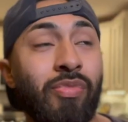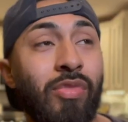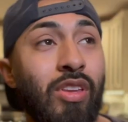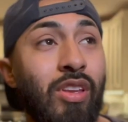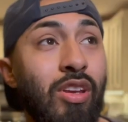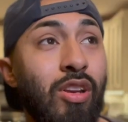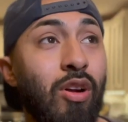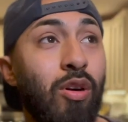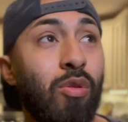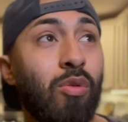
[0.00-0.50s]

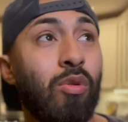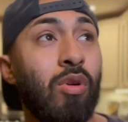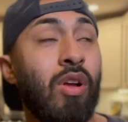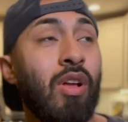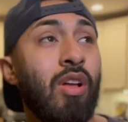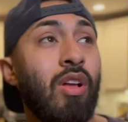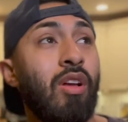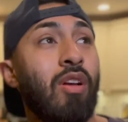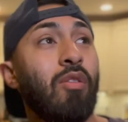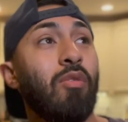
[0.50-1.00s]
you know,
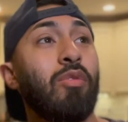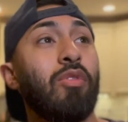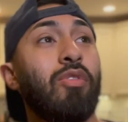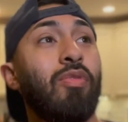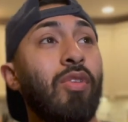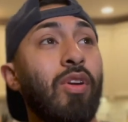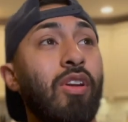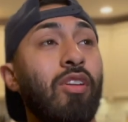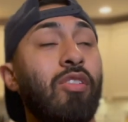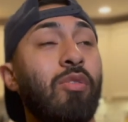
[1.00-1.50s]
what's
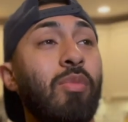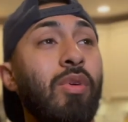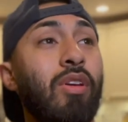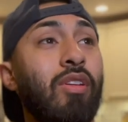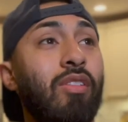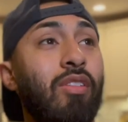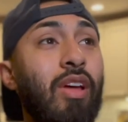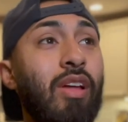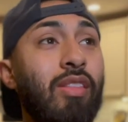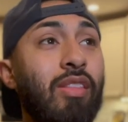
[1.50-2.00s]
funny to me
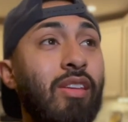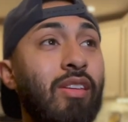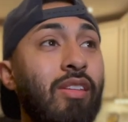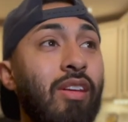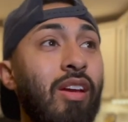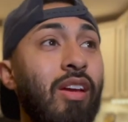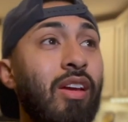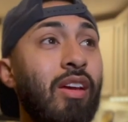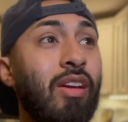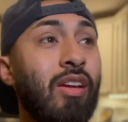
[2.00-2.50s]
is that the
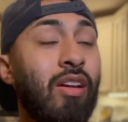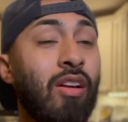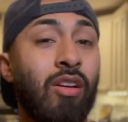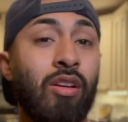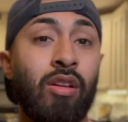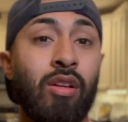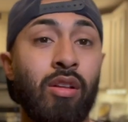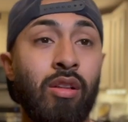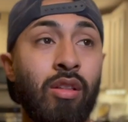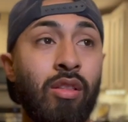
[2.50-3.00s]
day,
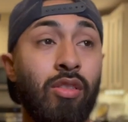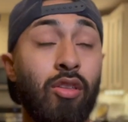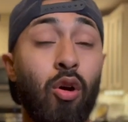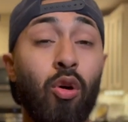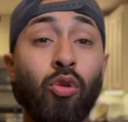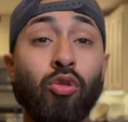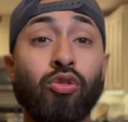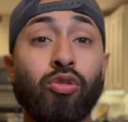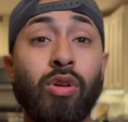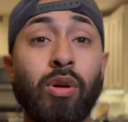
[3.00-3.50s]
the
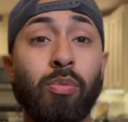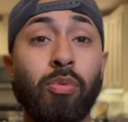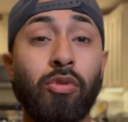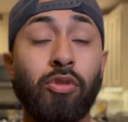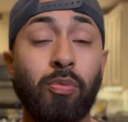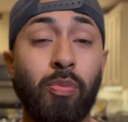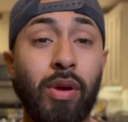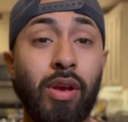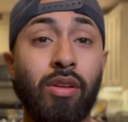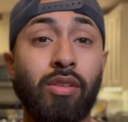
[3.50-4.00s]
whole trip was
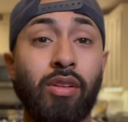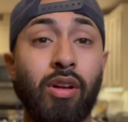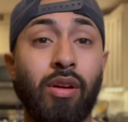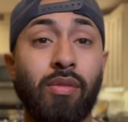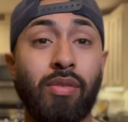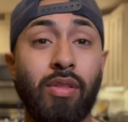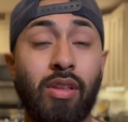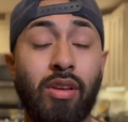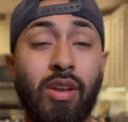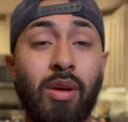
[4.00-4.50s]
based off
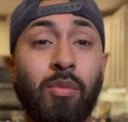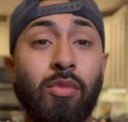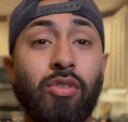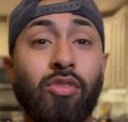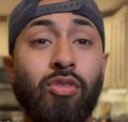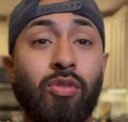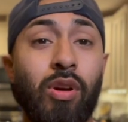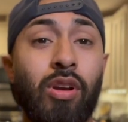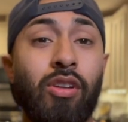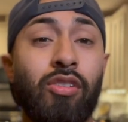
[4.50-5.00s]
of the
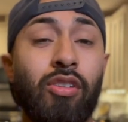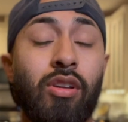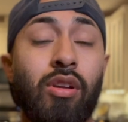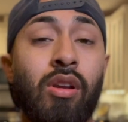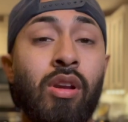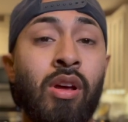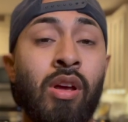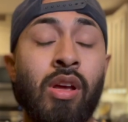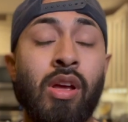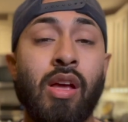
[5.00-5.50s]
demonstration.
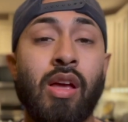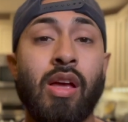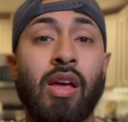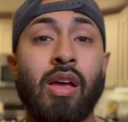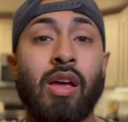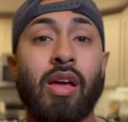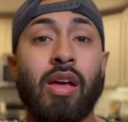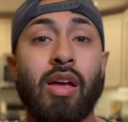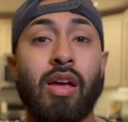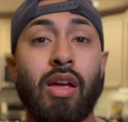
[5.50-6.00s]

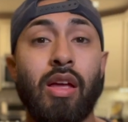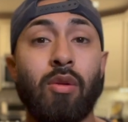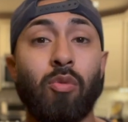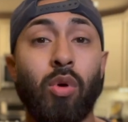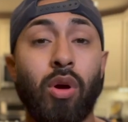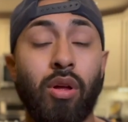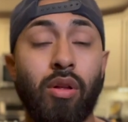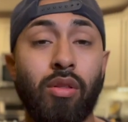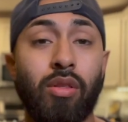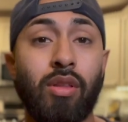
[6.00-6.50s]

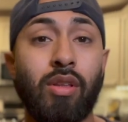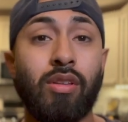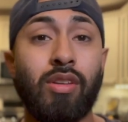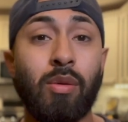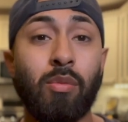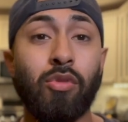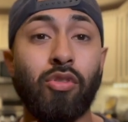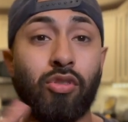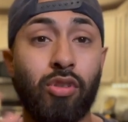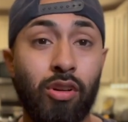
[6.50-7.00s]
Well, the
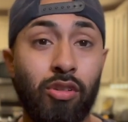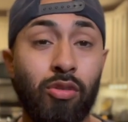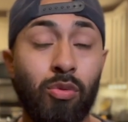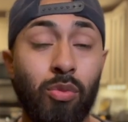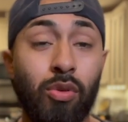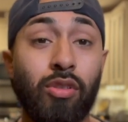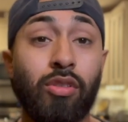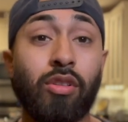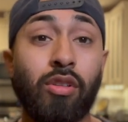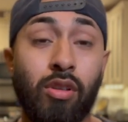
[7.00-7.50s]
demonstration
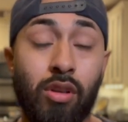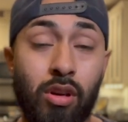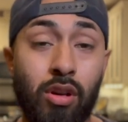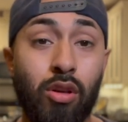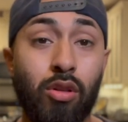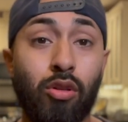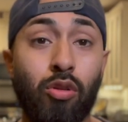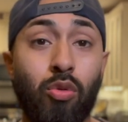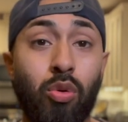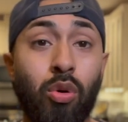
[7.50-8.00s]
was, you know,
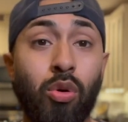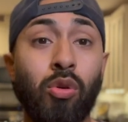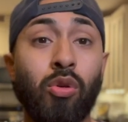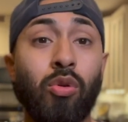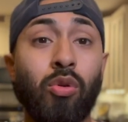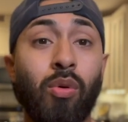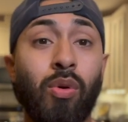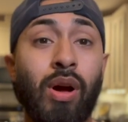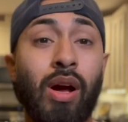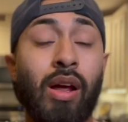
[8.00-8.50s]
the quote
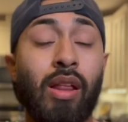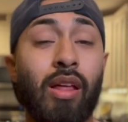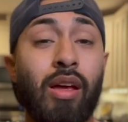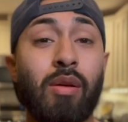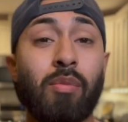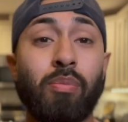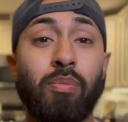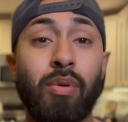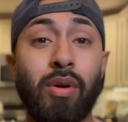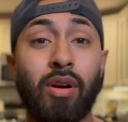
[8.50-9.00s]
unquote
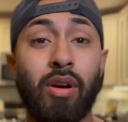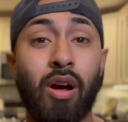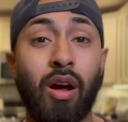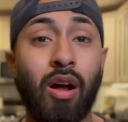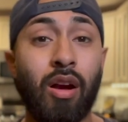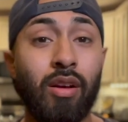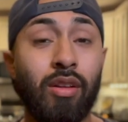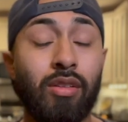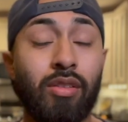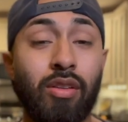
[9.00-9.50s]
highlight, but
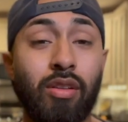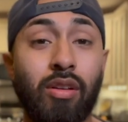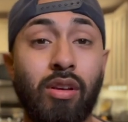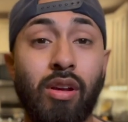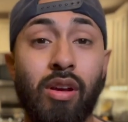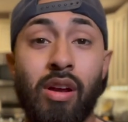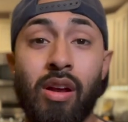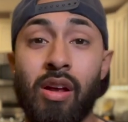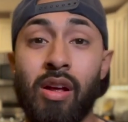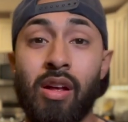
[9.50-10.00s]
honestly,